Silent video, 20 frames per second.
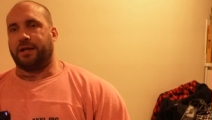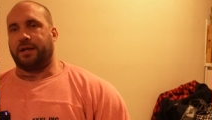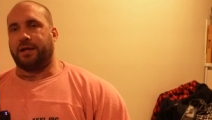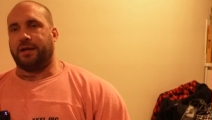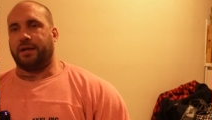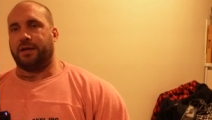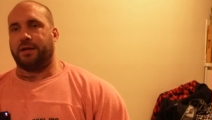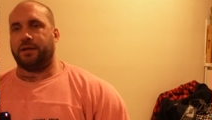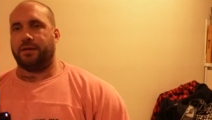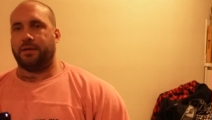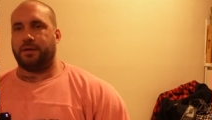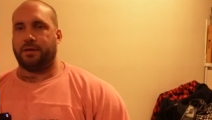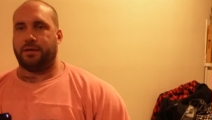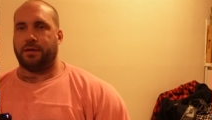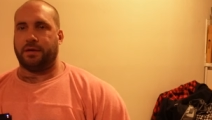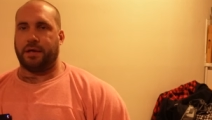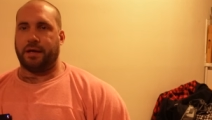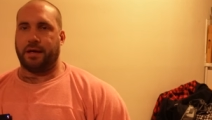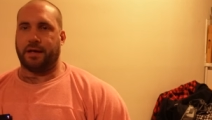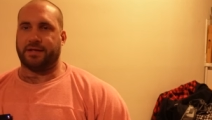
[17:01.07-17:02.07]
the
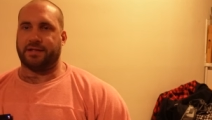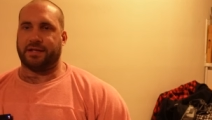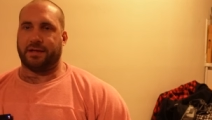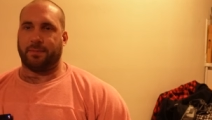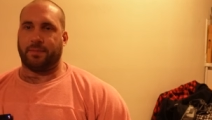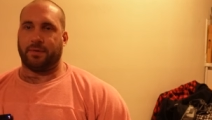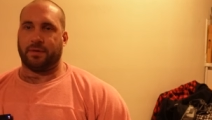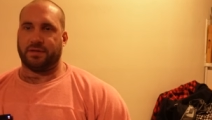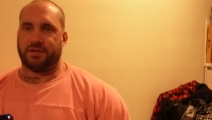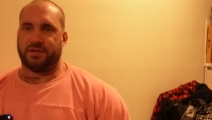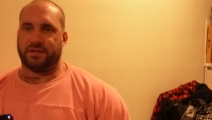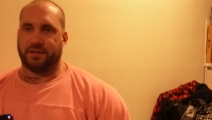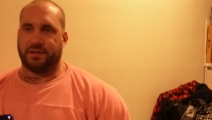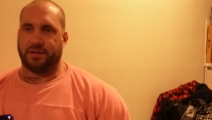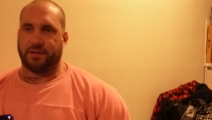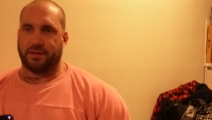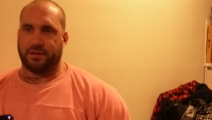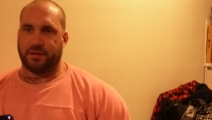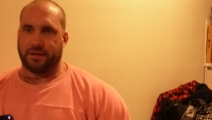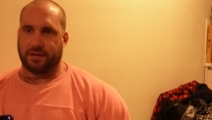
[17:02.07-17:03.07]
examples
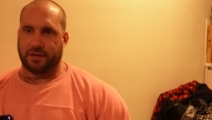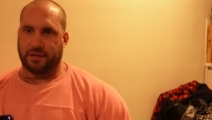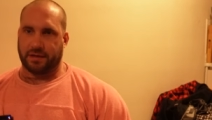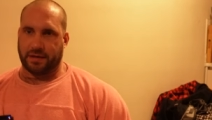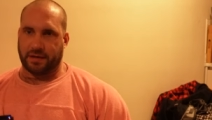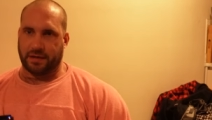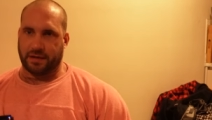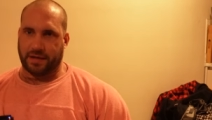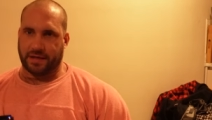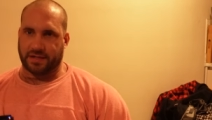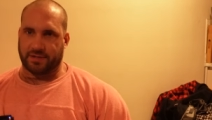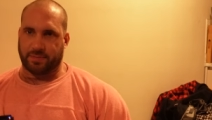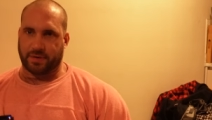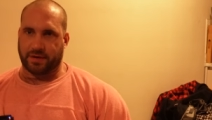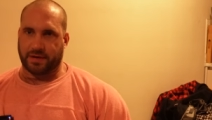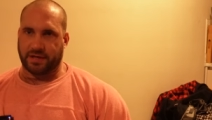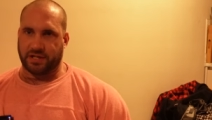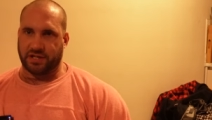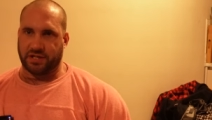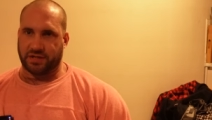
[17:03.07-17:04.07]
and, and
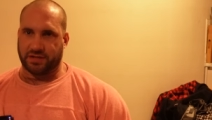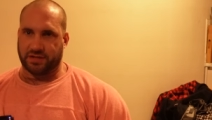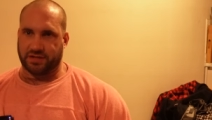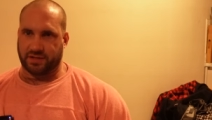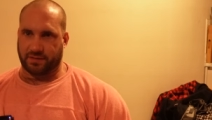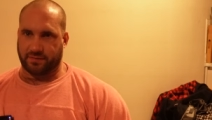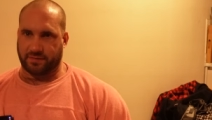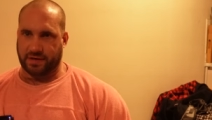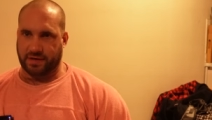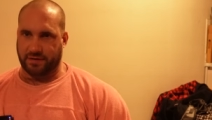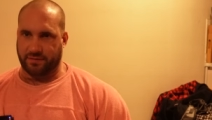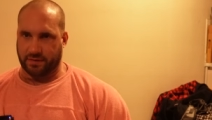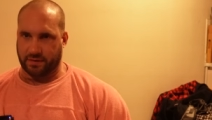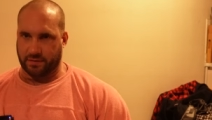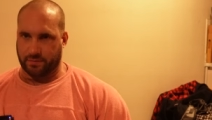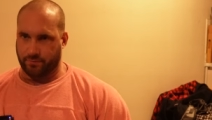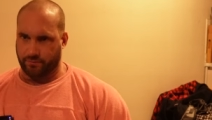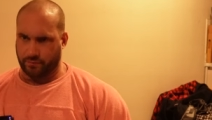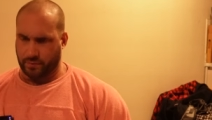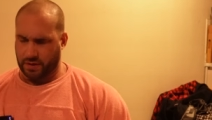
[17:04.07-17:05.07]
explanations I've
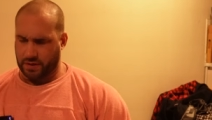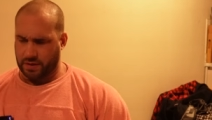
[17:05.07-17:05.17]
given,